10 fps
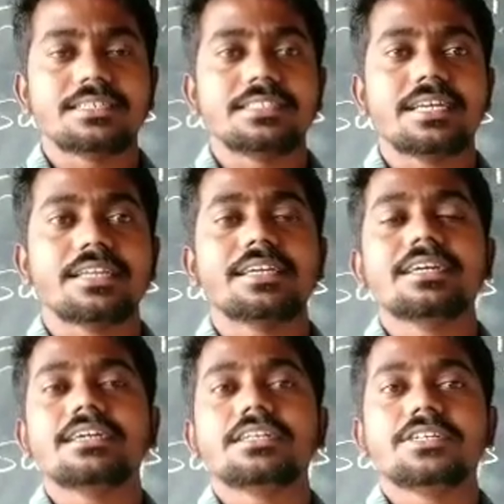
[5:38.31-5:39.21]
then
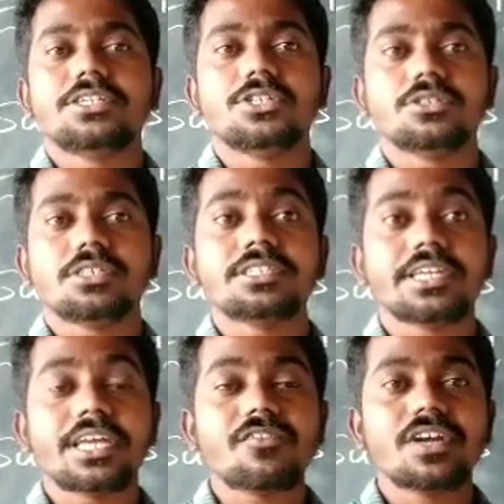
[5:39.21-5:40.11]
in
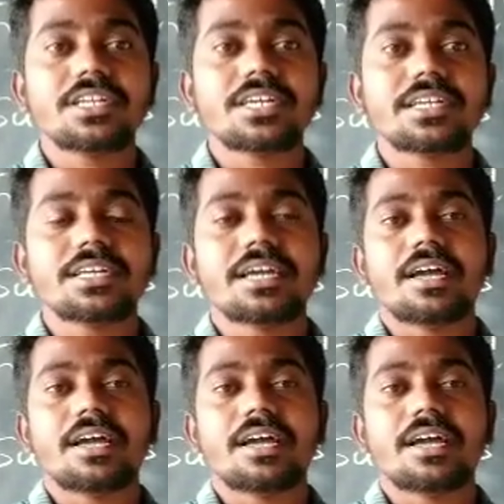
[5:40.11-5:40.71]
the equator,